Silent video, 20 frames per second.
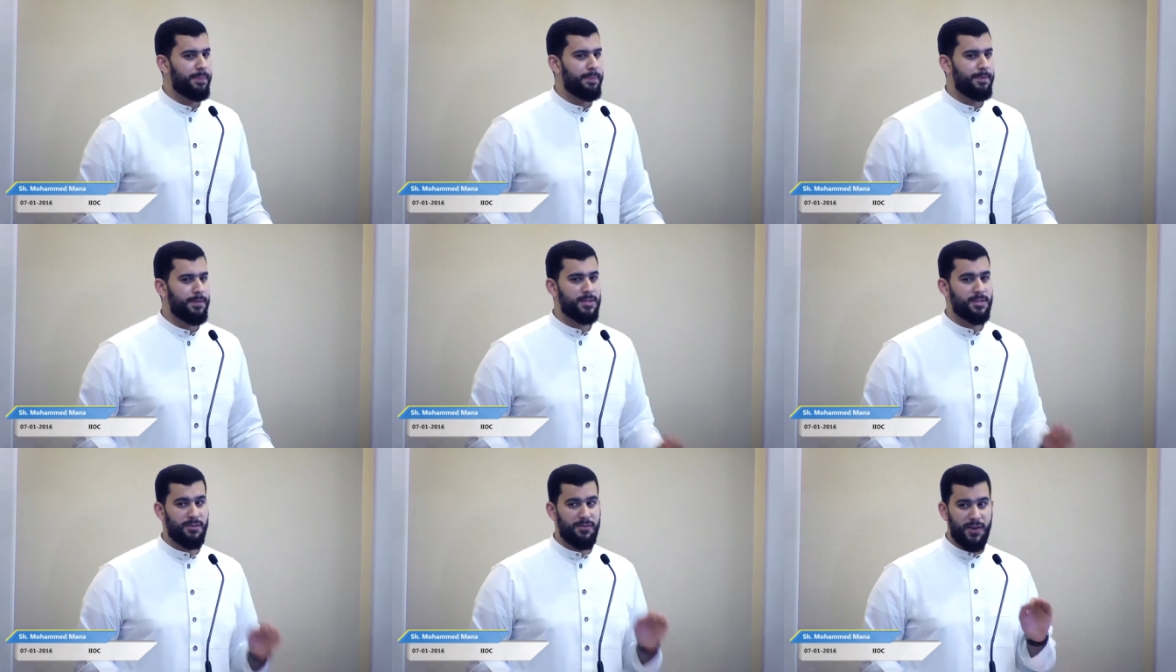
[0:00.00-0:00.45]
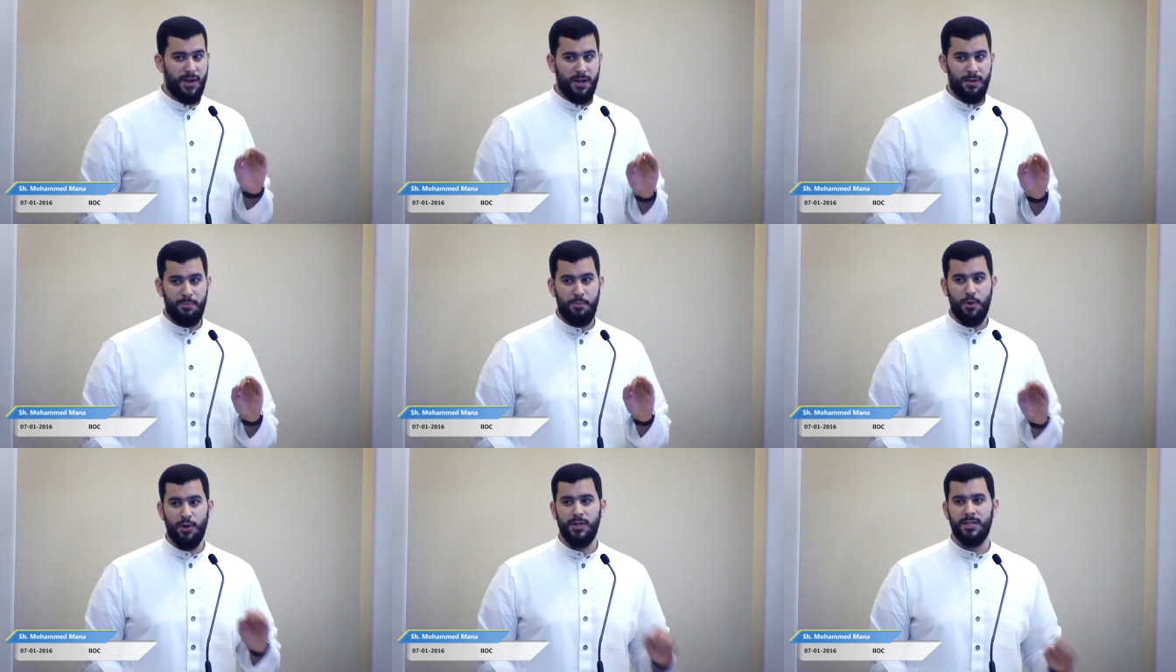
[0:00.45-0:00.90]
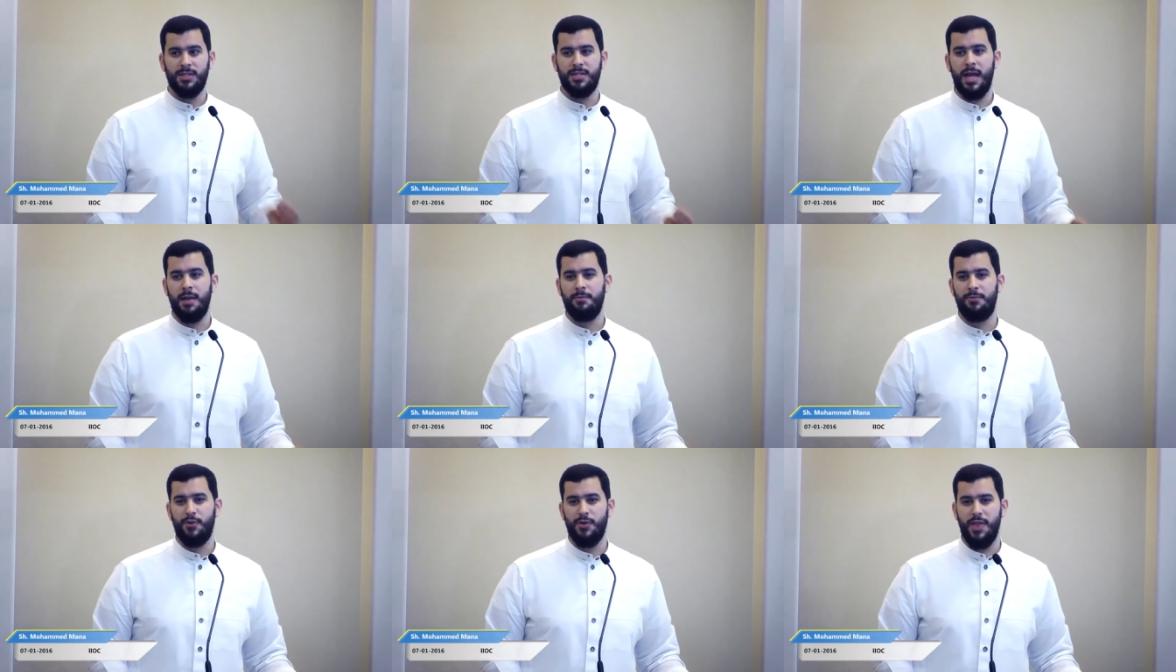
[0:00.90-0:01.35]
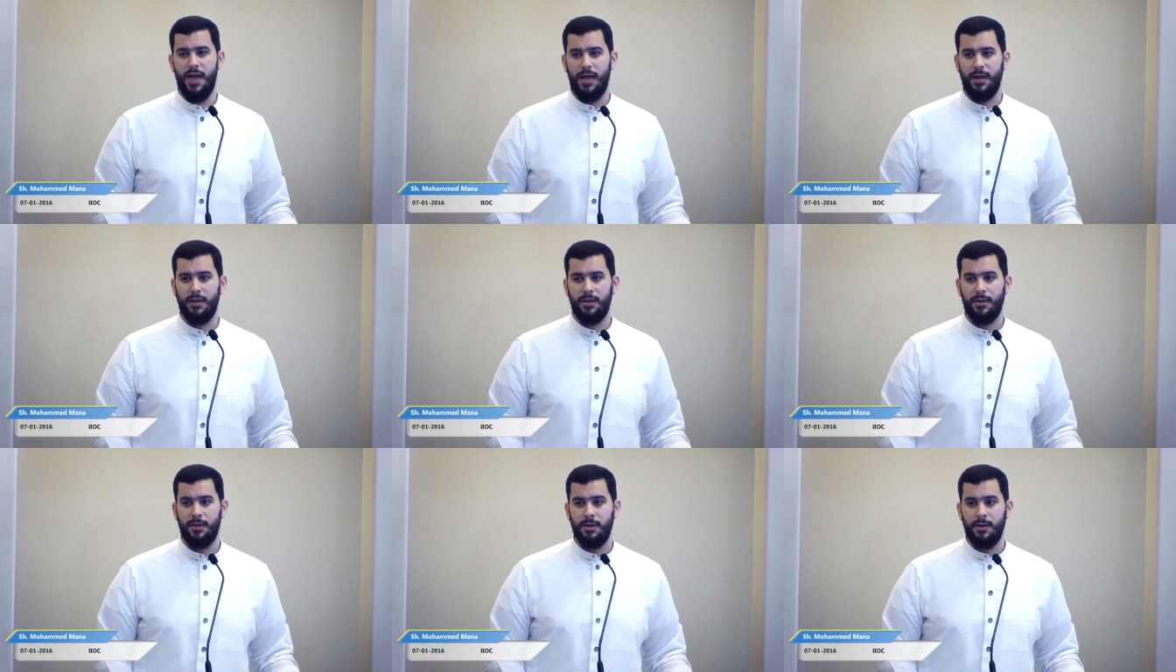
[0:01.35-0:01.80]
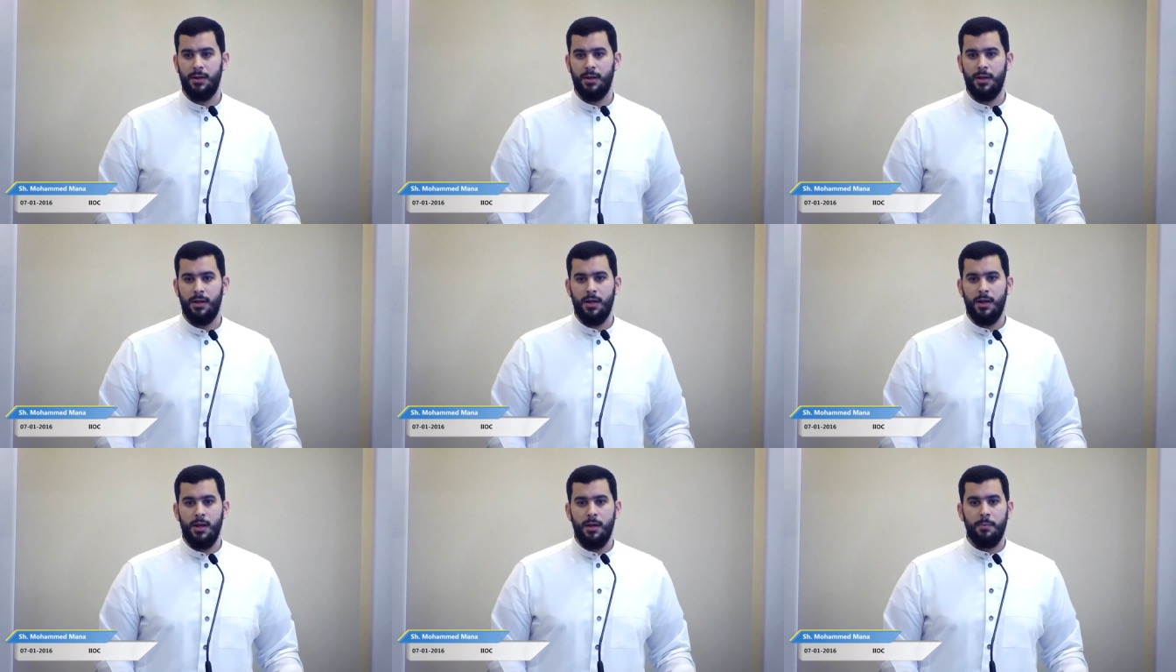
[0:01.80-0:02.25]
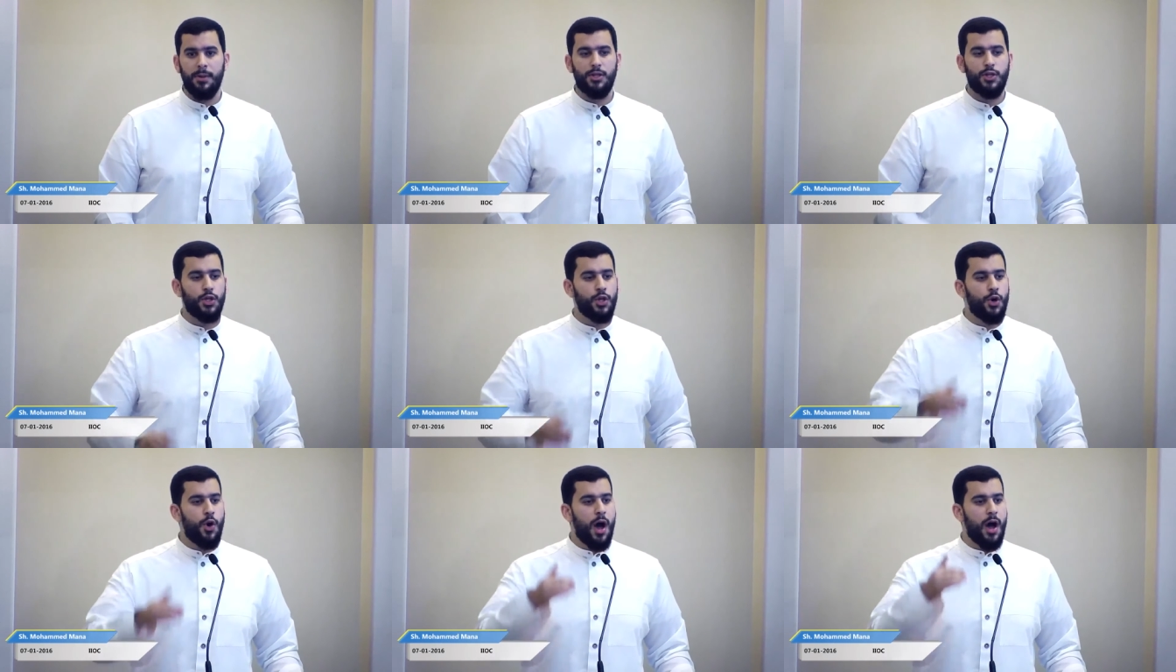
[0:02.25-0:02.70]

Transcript: This is a very important time for that. But you know